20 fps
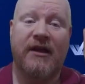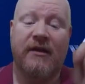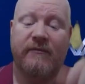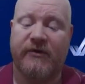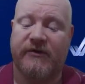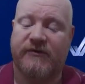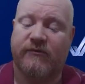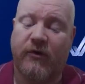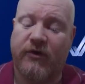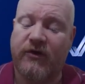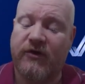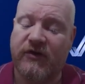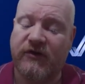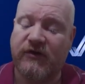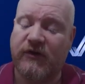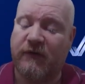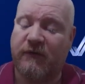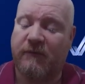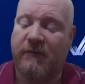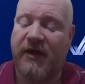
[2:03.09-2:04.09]
But what you can
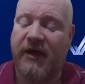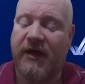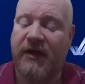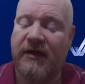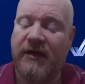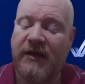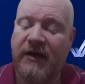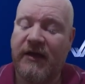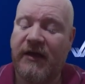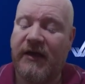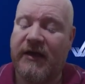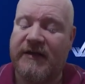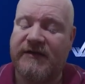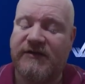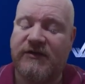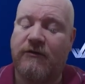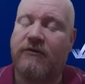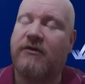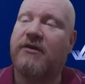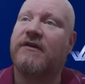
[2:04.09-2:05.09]
do from here
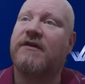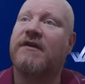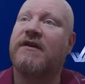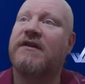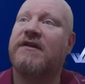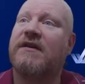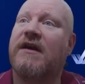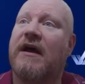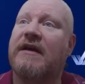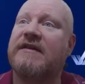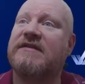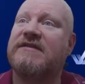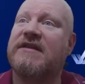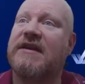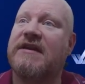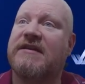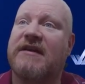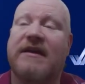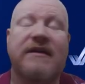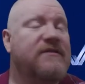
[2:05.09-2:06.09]
is you can
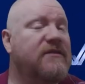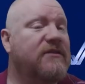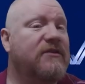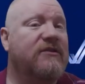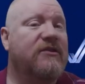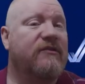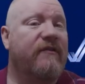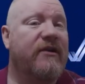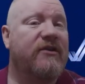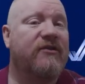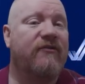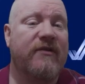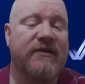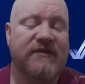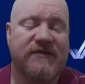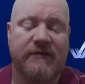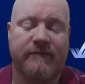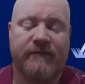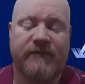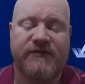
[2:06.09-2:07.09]
CD to new
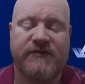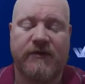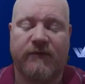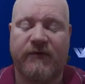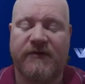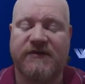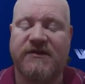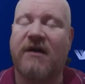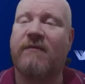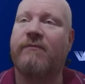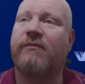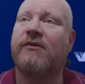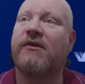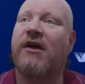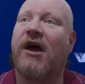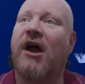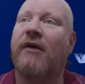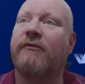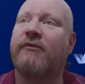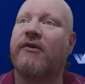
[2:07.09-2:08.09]
directories. So for example,
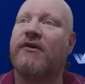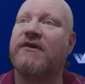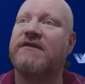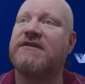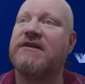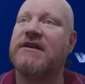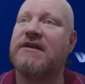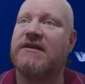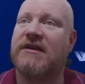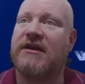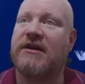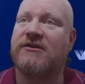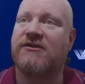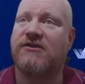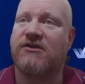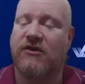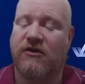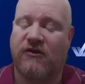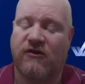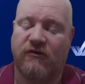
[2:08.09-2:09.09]
I'm going to CD
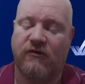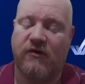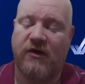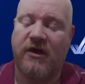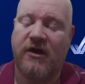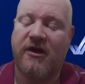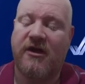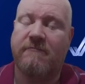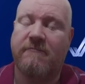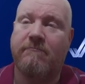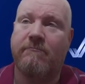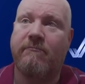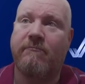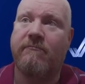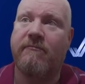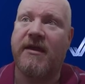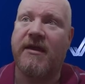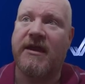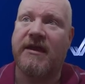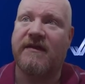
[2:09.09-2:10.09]
to
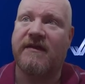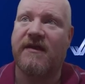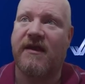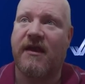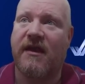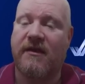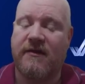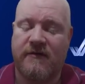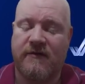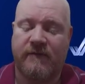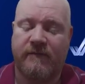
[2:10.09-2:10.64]
media/fat.